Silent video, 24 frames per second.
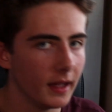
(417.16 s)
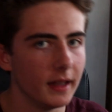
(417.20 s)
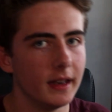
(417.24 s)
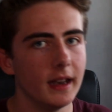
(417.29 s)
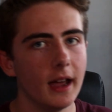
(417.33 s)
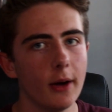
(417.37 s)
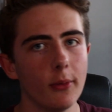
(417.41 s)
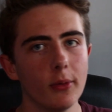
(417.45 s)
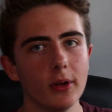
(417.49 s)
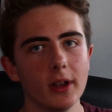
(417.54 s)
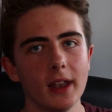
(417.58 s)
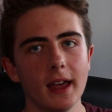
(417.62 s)

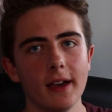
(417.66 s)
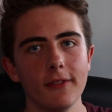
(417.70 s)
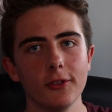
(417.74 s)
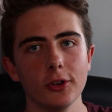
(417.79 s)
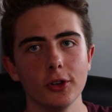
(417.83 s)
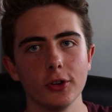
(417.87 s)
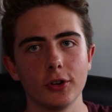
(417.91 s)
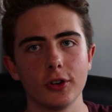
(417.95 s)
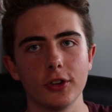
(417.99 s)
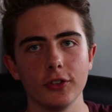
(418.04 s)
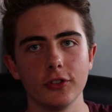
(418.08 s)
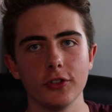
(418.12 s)
Now we'll have a
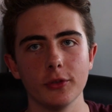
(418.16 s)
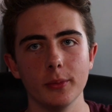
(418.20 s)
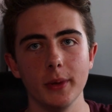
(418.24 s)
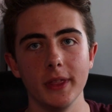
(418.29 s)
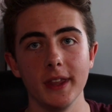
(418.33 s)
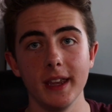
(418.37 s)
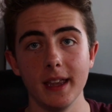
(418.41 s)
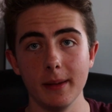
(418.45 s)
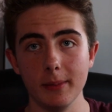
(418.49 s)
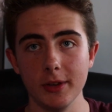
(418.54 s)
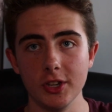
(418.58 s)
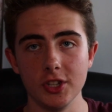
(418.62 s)
look at some of
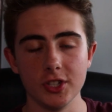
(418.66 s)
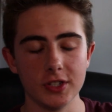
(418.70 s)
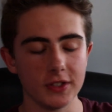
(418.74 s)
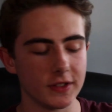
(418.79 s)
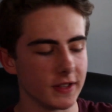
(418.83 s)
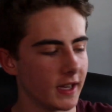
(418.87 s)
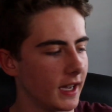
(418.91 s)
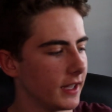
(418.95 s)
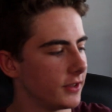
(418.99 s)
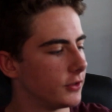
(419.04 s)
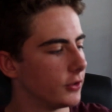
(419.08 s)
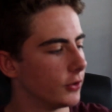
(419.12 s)
the images
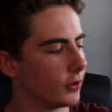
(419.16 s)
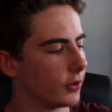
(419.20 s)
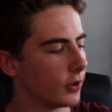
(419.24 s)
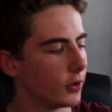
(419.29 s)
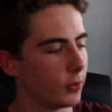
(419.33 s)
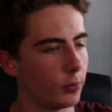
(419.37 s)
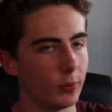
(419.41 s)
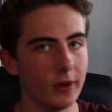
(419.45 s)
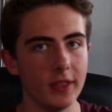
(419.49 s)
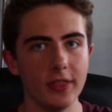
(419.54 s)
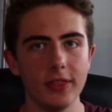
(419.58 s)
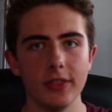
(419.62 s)
that I
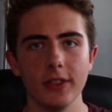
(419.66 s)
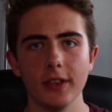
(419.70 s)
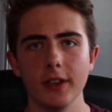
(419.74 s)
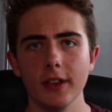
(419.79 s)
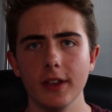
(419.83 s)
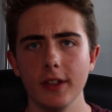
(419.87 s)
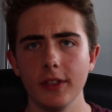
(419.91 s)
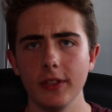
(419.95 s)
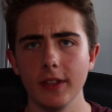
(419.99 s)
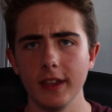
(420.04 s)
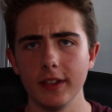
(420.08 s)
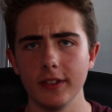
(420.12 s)
took with
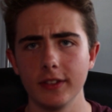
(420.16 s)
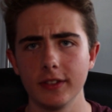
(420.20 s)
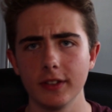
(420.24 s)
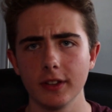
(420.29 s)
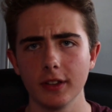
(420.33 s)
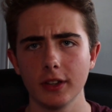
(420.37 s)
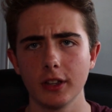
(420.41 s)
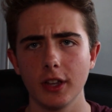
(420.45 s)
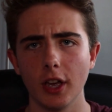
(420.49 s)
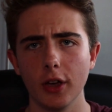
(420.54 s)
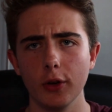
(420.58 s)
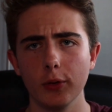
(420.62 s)
this
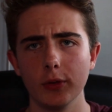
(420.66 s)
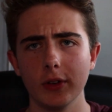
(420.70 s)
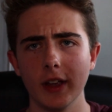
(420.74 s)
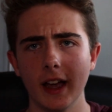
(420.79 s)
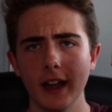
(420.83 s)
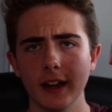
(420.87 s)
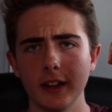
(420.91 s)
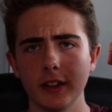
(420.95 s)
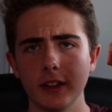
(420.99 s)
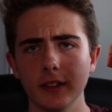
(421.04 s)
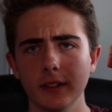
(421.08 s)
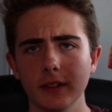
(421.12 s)

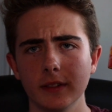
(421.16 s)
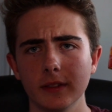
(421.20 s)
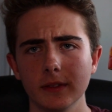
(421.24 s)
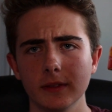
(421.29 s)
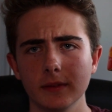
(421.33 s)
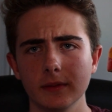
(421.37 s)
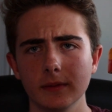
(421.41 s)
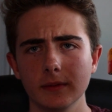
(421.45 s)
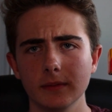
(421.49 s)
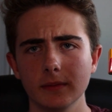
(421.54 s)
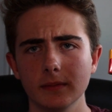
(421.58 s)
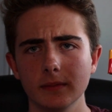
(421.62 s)
Kodak
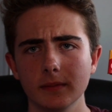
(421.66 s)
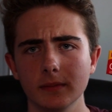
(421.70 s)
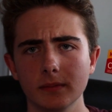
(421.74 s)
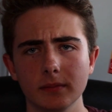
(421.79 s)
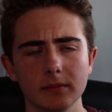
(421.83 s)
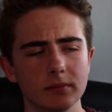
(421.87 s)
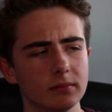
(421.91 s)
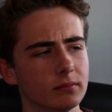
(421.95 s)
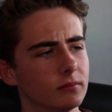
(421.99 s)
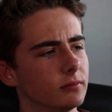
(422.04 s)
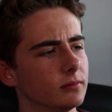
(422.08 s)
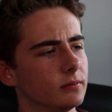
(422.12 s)

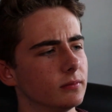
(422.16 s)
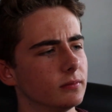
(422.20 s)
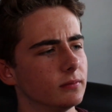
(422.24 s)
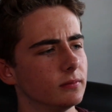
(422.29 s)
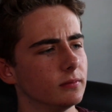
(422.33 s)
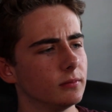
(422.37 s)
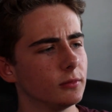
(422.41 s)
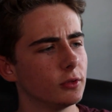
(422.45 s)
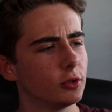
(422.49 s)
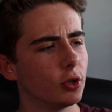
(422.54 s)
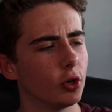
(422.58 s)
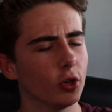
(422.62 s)

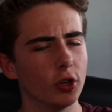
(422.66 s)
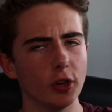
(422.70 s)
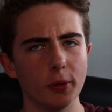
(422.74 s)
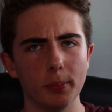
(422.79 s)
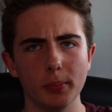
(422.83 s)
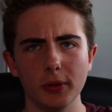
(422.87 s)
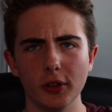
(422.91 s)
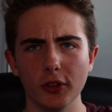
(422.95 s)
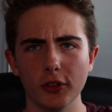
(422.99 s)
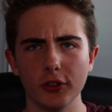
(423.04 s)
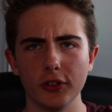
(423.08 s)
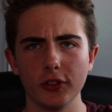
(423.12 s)
Colour
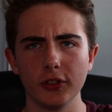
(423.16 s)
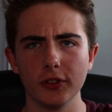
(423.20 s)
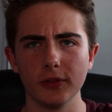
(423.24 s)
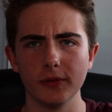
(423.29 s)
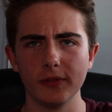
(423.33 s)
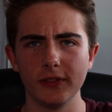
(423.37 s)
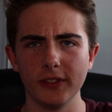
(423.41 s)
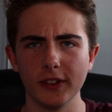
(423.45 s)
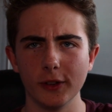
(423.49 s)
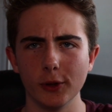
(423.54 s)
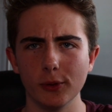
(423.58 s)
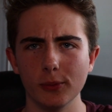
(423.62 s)
Plus
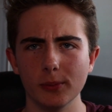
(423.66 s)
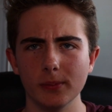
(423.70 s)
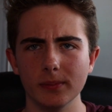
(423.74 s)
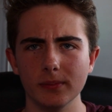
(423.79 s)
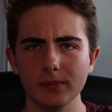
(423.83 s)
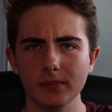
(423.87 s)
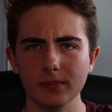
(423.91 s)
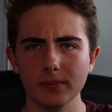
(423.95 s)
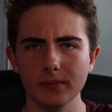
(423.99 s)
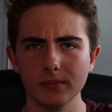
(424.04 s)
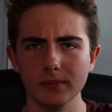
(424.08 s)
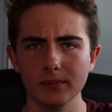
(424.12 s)

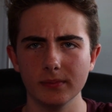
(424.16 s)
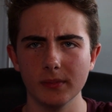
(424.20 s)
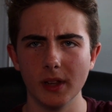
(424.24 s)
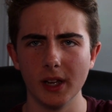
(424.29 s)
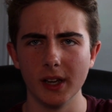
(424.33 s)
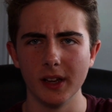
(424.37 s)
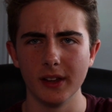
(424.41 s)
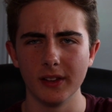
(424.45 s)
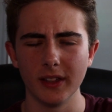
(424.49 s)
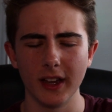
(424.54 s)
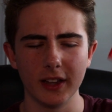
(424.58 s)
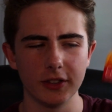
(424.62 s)
film
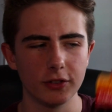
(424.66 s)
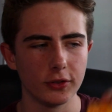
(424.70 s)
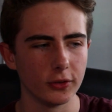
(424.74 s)
that I